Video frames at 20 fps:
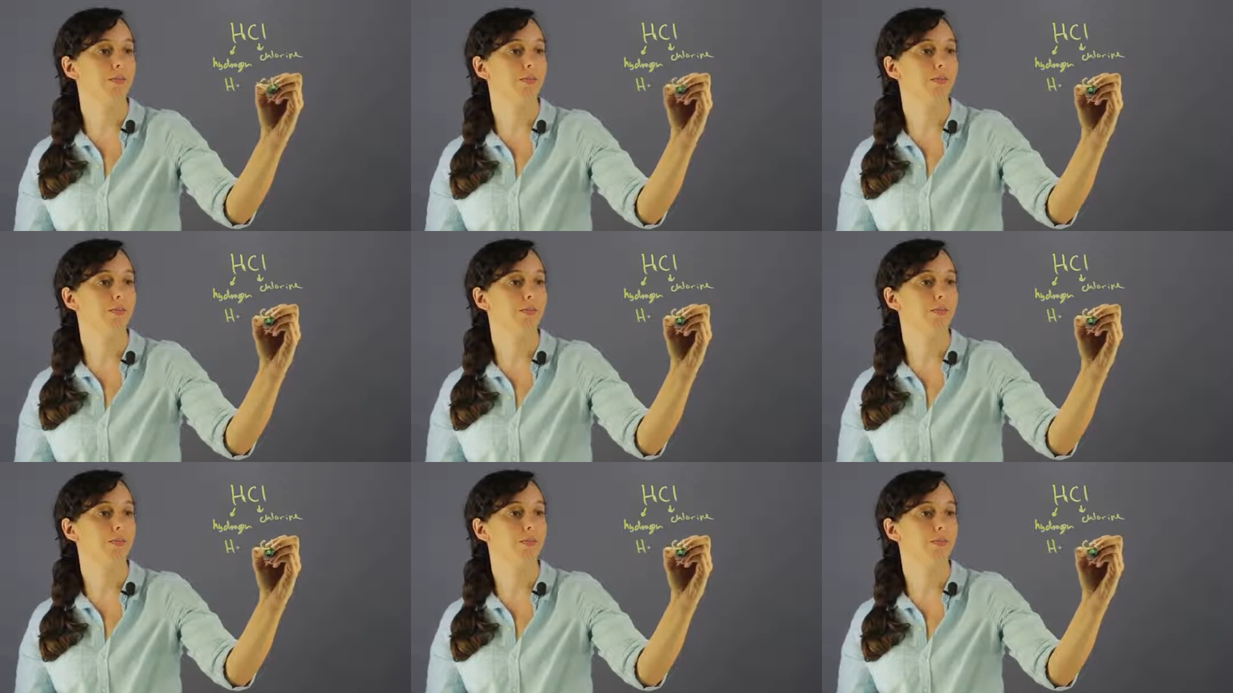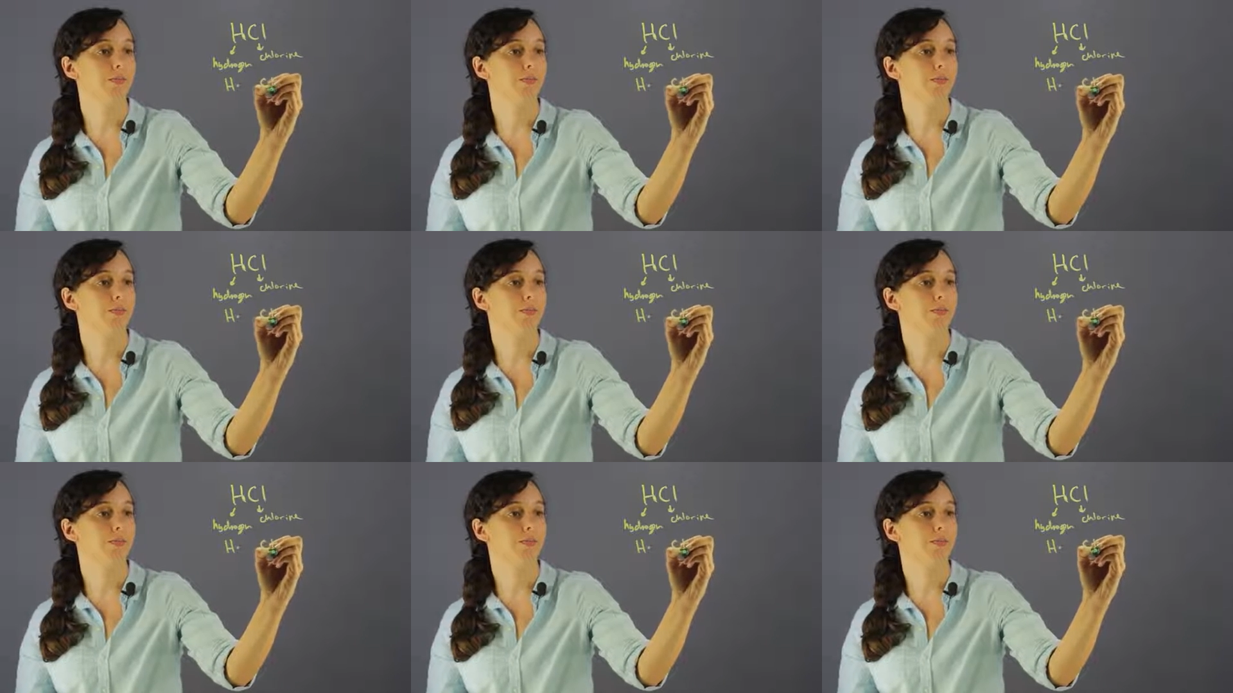
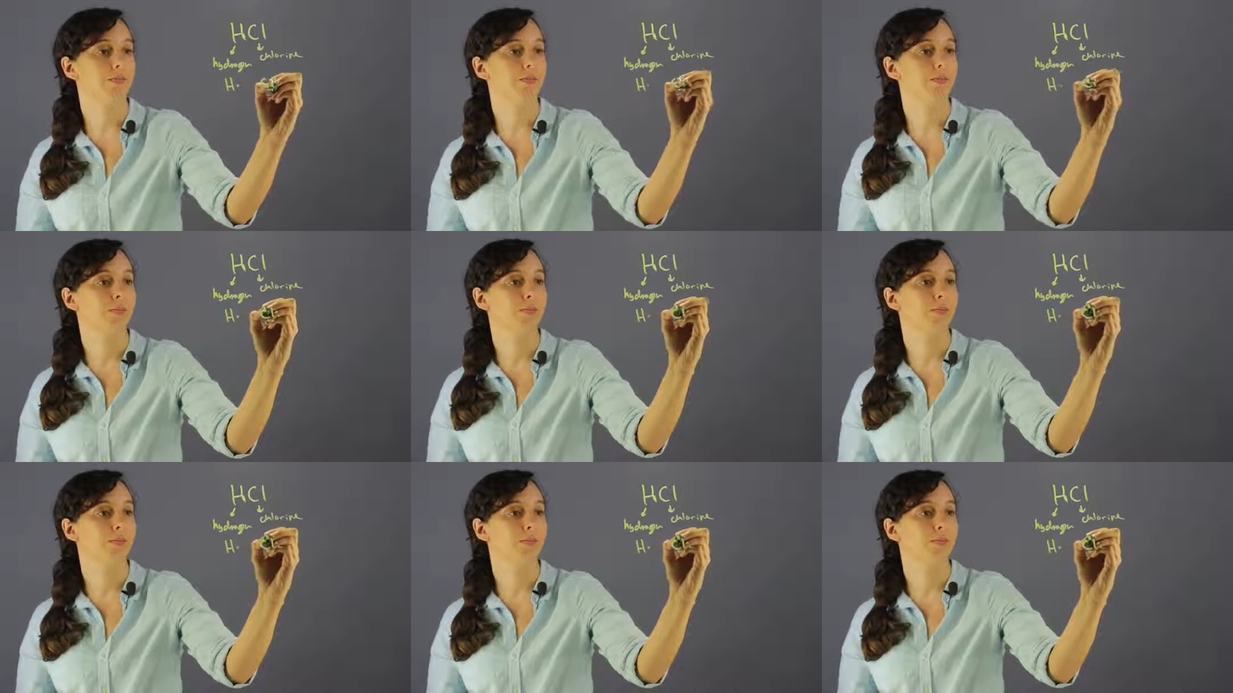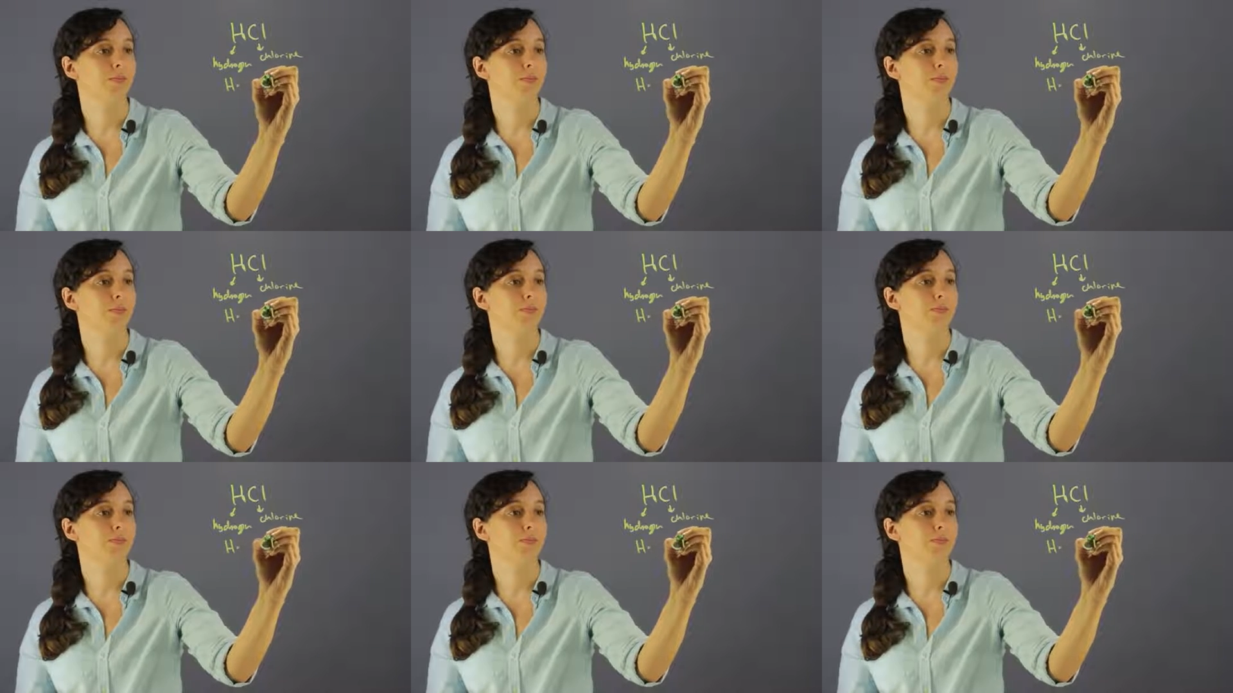
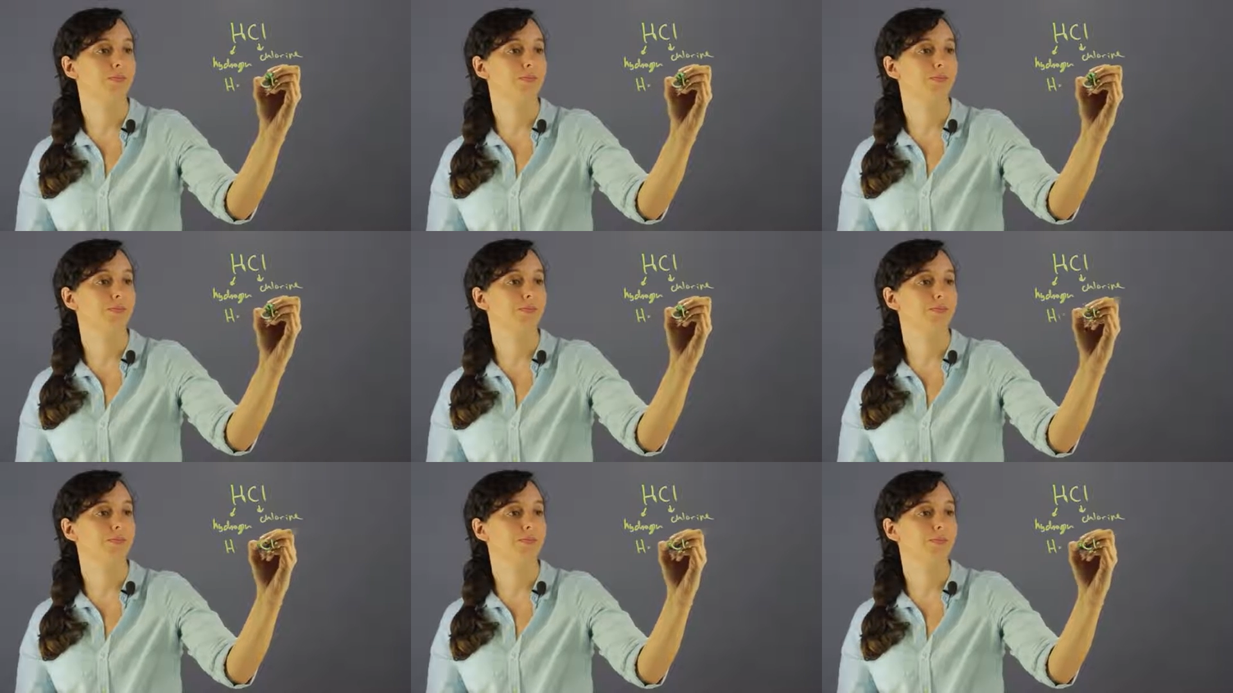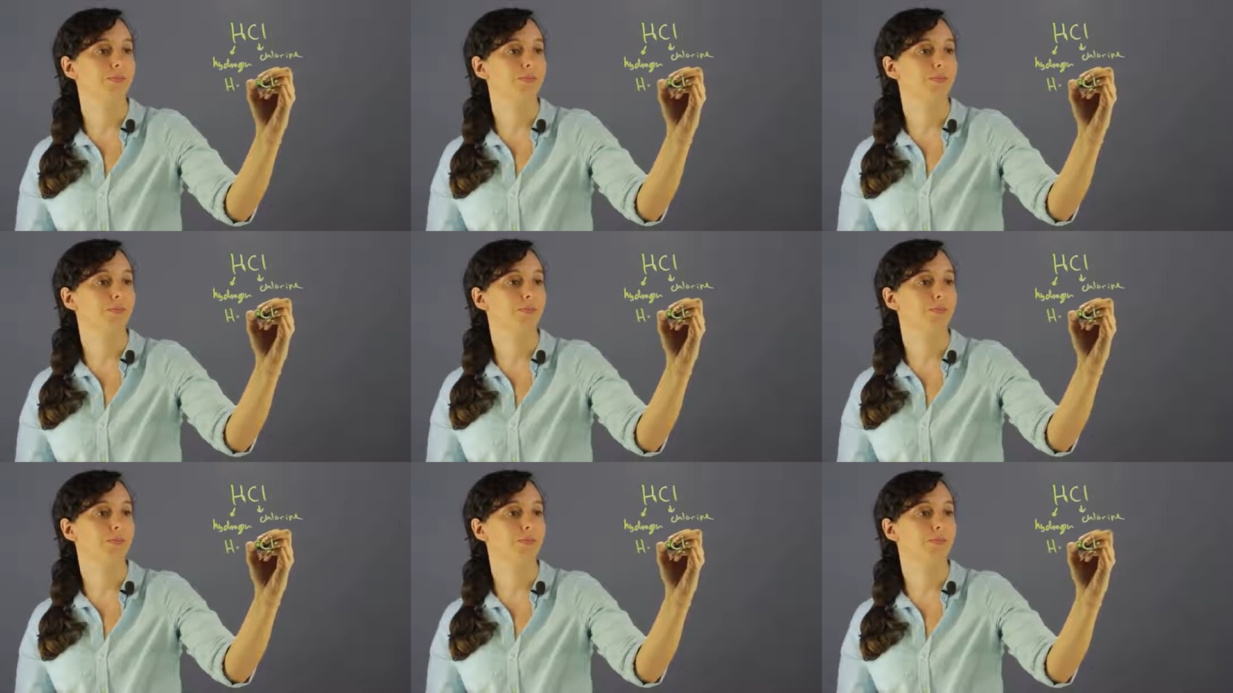(silence)